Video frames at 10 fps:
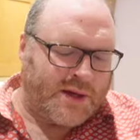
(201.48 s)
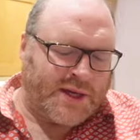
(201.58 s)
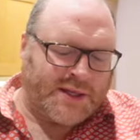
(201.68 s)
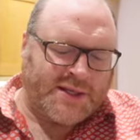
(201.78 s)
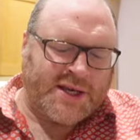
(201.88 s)

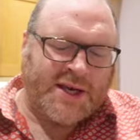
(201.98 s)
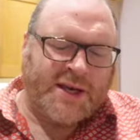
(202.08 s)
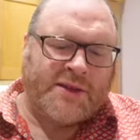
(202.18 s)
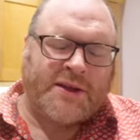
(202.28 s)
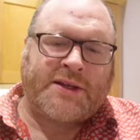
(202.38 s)
It's
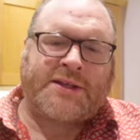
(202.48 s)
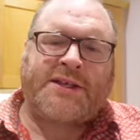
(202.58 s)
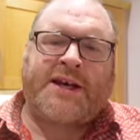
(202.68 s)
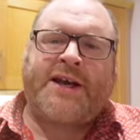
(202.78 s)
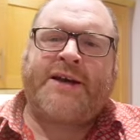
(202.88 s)
here that
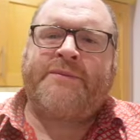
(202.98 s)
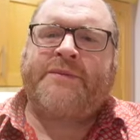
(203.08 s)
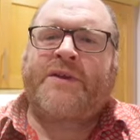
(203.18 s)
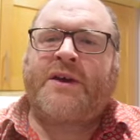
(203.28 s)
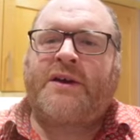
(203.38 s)

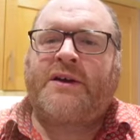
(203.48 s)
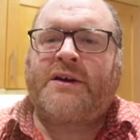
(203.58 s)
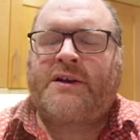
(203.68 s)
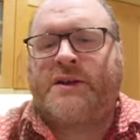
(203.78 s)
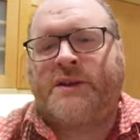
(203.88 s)

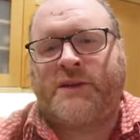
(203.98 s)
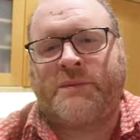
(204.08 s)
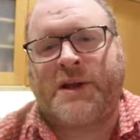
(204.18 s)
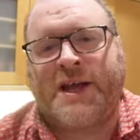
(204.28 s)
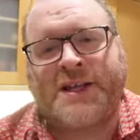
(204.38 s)
the
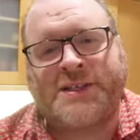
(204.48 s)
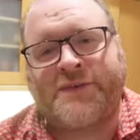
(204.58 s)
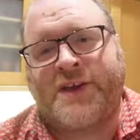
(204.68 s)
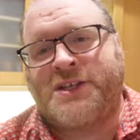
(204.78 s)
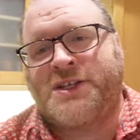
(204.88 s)
plans
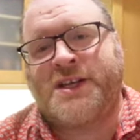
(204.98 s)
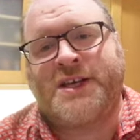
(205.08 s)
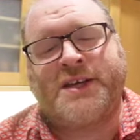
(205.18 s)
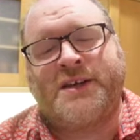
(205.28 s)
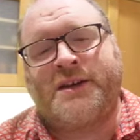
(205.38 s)

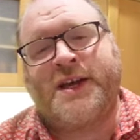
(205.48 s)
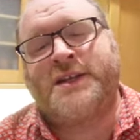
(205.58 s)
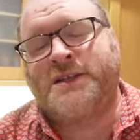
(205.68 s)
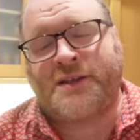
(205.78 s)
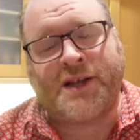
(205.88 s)
eventually,
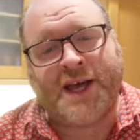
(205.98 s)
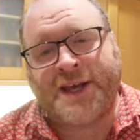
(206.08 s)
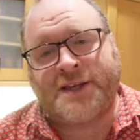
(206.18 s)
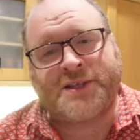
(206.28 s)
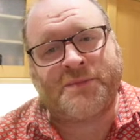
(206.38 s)
and
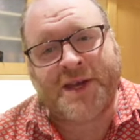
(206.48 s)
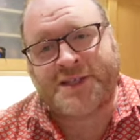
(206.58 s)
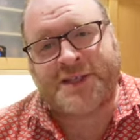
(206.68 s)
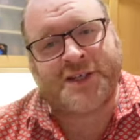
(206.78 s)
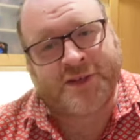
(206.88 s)
Leia's
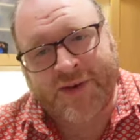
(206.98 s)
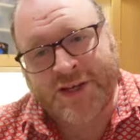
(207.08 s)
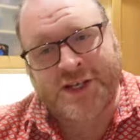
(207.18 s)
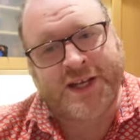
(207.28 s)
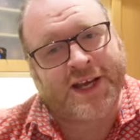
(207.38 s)
message
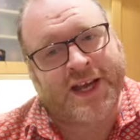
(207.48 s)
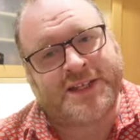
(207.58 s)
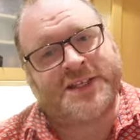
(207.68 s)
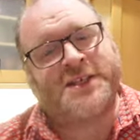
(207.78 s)
eventually gets